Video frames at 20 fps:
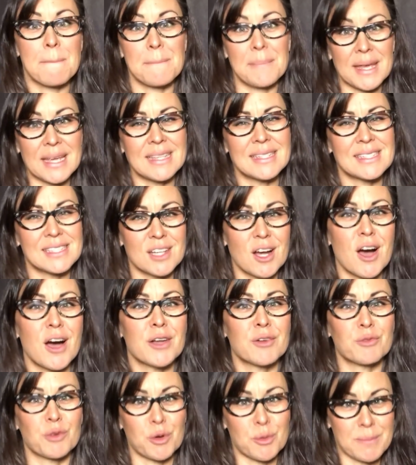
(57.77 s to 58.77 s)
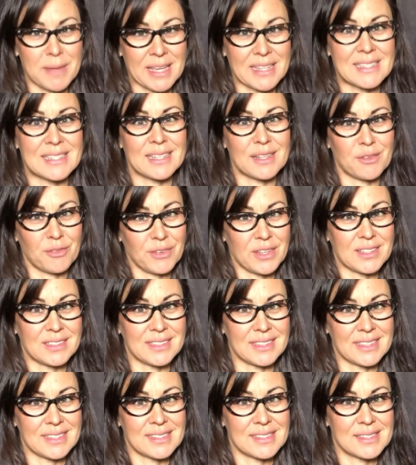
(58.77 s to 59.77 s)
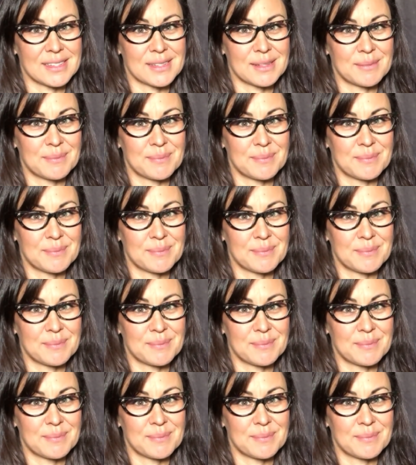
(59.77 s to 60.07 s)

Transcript: based on romantic feelings.